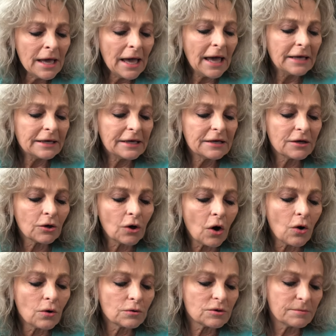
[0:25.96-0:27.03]
And it
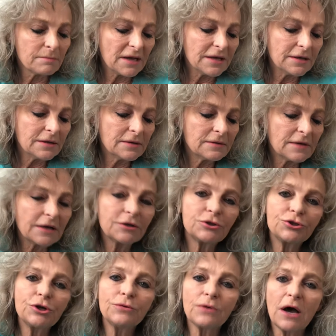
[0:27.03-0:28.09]
occurred to me that
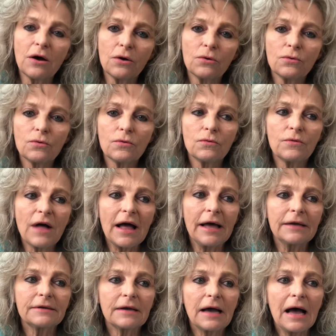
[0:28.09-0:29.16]
did you know
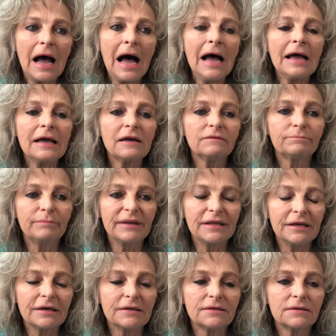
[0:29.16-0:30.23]
that I have
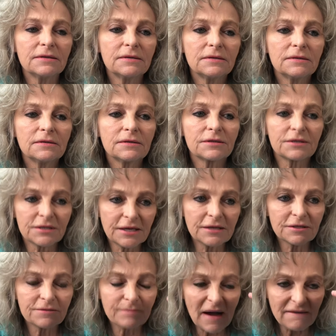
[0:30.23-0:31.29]
been
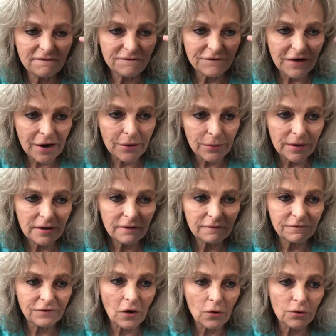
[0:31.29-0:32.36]
since my very
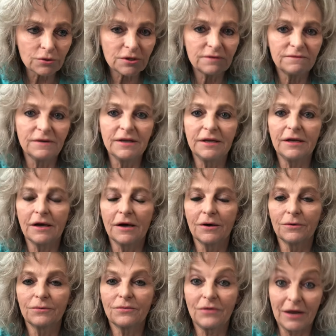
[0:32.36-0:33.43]
first
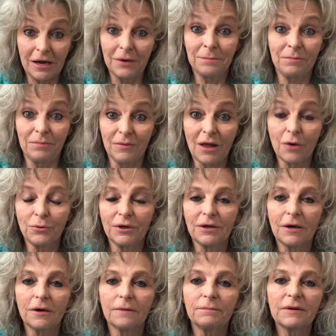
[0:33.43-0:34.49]
video that I loaded
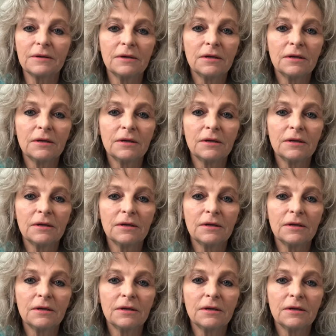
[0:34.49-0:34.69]
up,